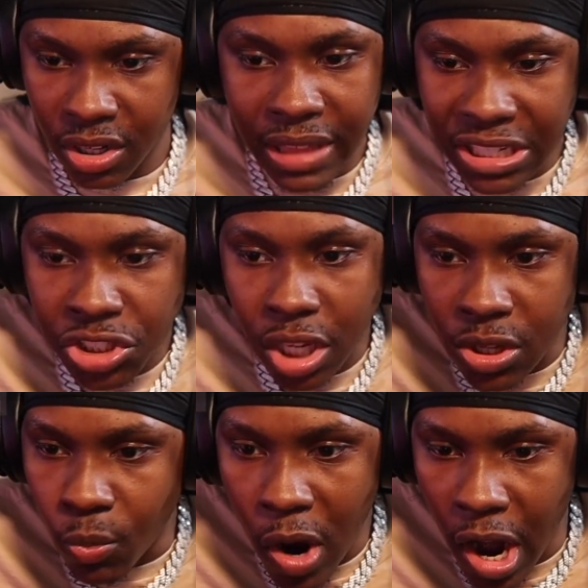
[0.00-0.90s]
That just
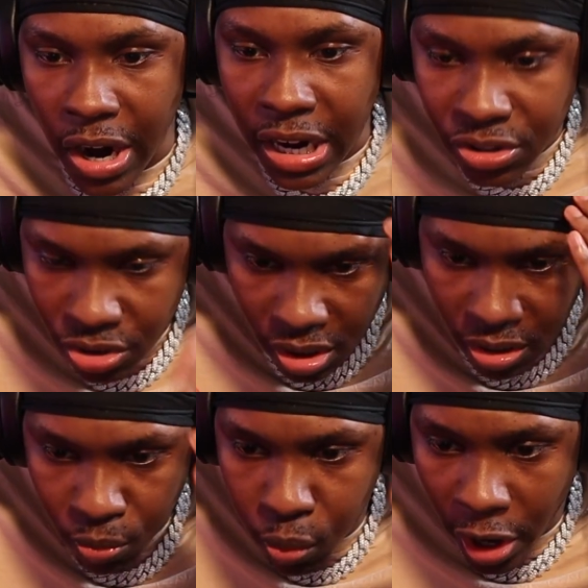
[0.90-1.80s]
doesn't work.
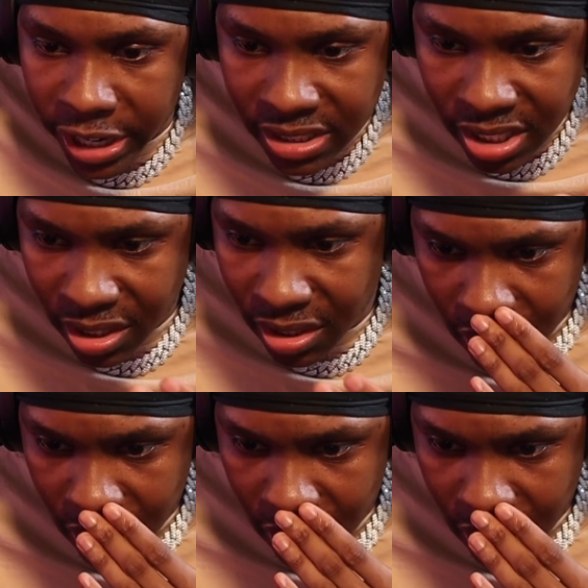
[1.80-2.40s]
What?